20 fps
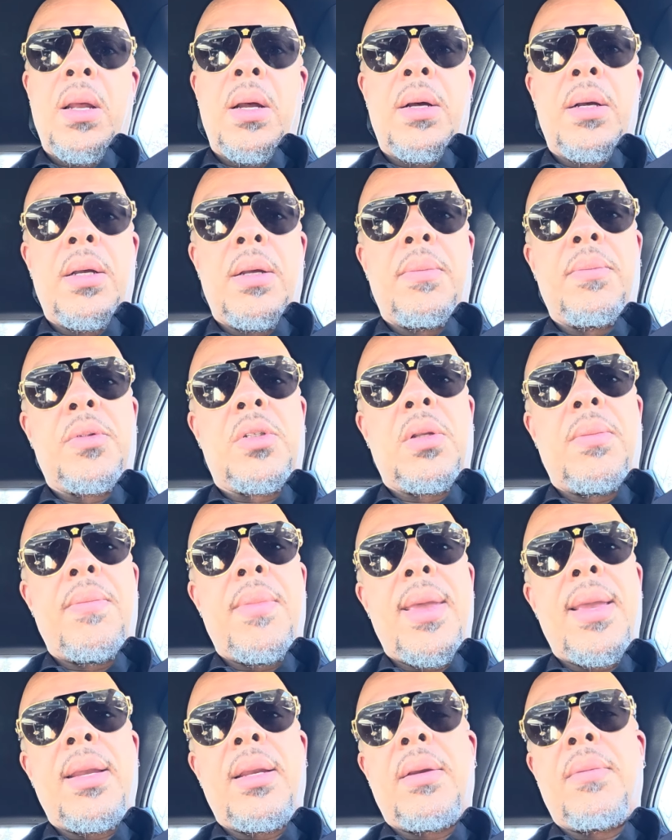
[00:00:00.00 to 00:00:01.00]
to
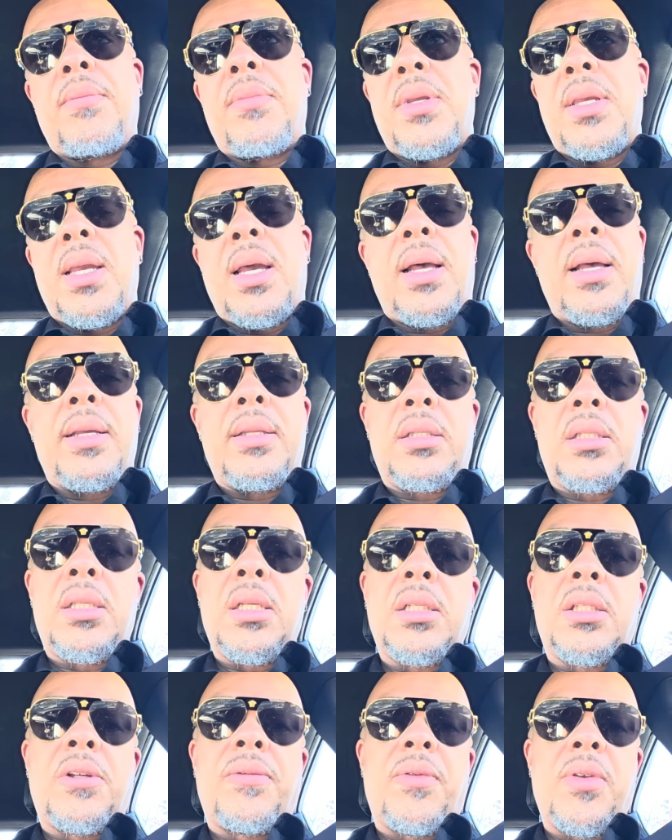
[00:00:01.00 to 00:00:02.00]
make beyond
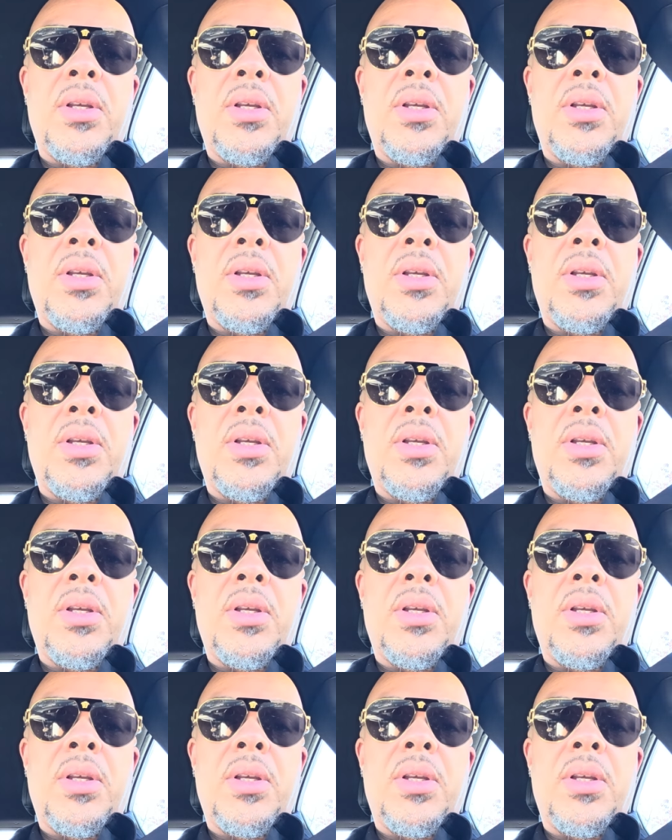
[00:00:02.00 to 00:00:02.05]
6